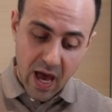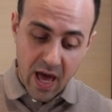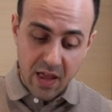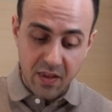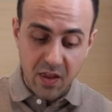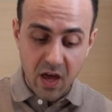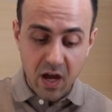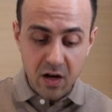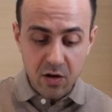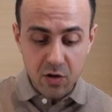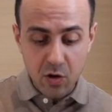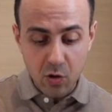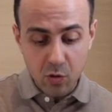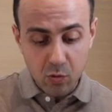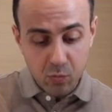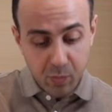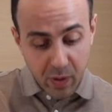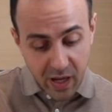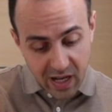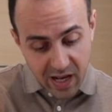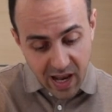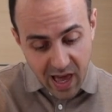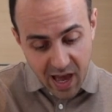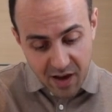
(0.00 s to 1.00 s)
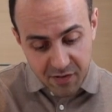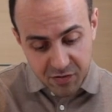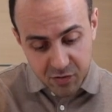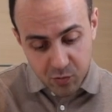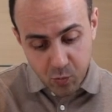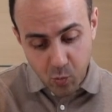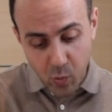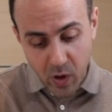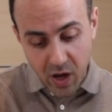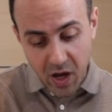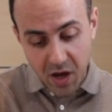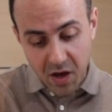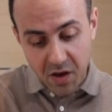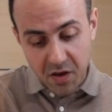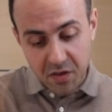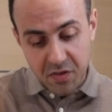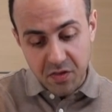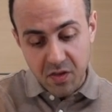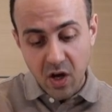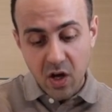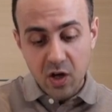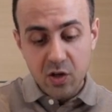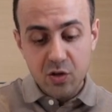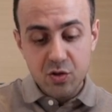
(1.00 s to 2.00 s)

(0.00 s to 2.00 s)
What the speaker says: and then you'll be left with